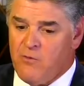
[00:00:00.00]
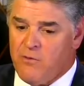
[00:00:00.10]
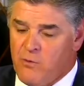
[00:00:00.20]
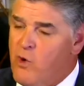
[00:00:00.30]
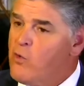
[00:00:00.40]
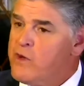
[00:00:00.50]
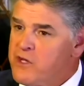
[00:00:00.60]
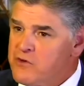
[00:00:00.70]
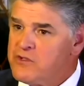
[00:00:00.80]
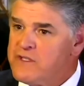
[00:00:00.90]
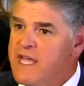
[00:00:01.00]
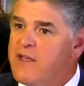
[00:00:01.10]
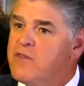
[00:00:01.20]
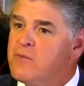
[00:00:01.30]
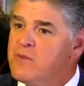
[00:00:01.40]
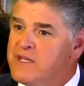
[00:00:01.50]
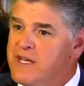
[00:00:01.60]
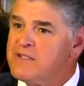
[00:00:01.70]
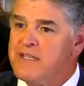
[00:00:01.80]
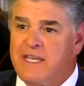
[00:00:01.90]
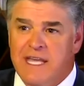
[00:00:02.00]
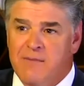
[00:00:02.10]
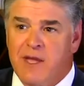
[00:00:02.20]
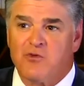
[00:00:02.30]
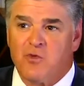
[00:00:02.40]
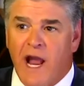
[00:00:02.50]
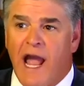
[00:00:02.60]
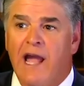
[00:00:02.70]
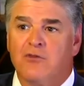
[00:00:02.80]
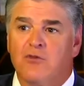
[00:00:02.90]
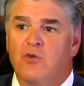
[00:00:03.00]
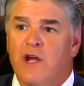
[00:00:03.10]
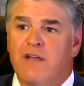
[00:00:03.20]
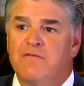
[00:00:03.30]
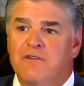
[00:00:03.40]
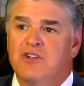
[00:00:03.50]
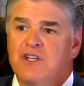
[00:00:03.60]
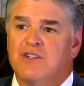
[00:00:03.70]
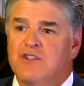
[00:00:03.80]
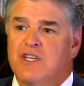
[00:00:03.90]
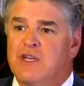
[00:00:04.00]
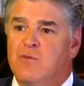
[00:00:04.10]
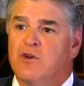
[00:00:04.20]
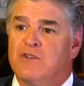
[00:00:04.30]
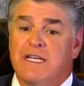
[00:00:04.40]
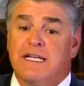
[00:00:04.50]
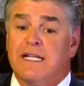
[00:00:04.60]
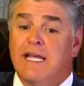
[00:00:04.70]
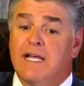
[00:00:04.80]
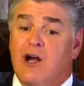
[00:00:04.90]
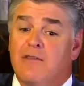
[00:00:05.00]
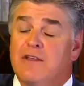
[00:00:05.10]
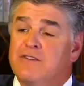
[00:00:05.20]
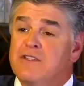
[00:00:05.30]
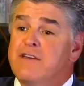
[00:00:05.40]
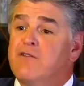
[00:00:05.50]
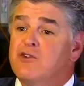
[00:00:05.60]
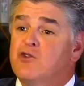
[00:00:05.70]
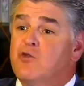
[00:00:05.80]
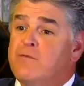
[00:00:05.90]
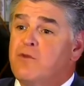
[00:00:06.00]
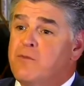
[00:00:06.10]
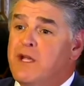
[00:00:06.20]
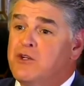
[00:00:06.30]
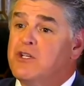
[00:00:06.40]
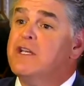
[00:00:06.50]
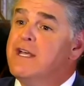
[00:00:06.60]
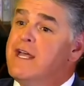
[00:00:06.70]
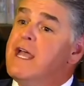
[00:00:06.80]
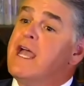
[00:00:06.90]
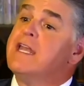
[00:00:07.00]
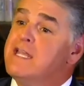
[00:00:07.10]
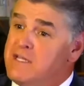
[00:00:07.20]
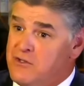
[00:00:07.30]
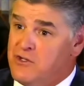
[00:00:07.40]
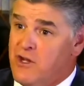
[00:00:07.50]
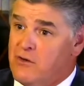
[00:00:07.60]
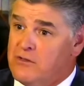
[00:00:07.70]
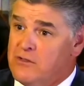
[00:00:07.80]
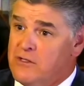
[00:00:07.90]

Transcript: From what we understand, the Podesta emails were hacked through a phishing scheme where it said, click on this, give us your information, and he did so.